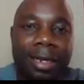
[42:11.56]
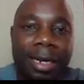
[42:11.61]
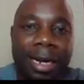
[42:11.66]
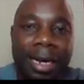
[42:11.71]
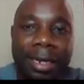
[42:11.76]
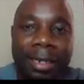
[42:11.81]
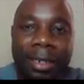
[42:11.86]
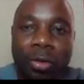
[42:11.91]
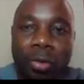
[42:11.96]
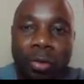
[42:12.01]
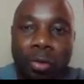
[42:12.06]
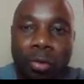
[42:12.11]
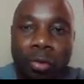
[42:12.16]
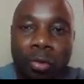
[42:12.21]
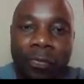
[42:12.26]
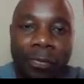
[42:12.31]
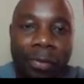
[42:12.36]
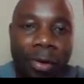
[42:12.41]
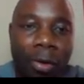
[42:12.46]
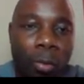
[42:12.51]
And you
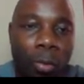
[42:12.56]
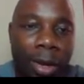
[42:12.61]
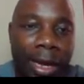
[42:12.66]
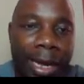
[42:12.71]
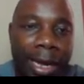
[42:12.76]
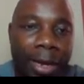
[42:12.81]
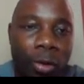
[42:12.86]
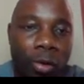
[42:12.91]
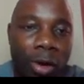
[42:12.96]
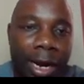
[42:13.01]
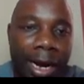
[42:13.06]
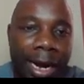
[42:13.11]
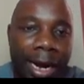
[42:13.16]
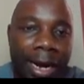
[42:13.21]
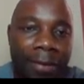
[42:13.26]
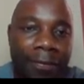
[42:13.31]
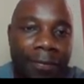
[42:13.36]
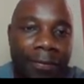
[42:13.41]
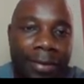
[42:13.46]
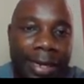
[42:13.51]
look for where you
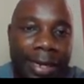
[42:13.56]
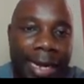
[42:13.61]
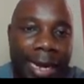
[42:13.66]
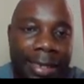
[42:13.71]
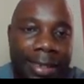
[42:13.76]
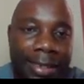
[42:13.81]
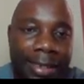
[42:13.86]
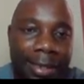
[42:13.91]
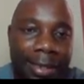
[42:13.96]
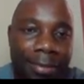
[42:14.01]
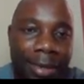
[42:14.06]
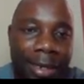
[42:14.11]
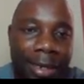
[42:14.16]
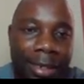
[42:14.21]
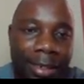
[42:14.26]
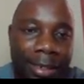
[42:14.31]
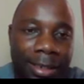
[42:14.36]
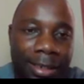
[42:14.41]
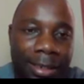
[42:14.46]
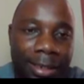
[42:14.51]
have that
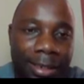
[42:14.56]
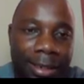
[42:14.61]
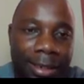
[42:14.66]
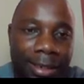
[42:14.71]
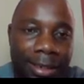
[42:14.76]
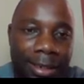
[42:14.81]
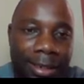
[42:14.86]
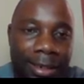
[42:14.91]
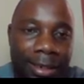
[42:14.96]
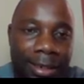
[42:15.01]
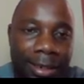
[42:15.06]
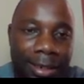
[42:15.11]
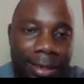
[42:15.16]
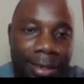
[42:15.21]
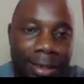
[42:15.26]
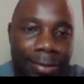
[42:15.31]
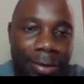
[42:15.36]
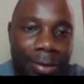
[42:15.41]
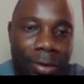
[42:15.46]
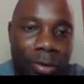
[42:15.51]
images.
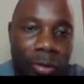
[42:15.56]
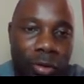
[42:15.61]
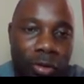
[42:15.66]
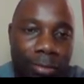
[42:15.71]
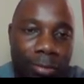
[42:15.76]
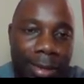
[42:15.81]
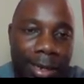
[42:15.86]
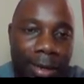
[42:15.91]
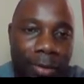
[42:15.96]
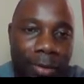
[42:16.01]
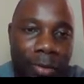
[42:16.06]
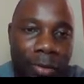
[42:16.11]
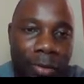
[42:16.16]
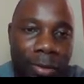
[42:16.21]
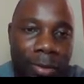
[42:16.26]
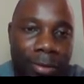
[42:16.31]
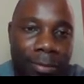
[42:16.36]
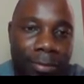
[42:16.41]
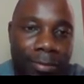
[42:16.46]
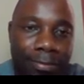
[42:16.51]
Let me go to my
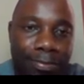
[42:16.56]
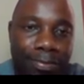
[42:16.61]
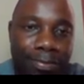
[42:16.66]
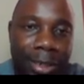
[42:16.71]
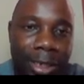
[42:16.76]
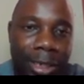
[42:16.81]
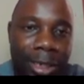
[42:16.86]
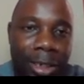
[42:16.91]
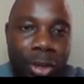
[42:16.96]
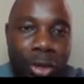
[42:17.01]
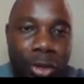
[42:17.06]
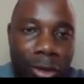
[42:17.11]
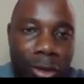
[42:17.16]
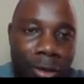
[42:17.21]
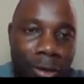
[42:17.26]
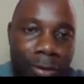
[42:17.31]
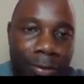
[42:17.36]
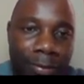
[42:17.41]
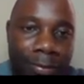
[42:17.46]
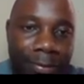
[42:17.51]
own
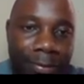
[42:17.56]
picture.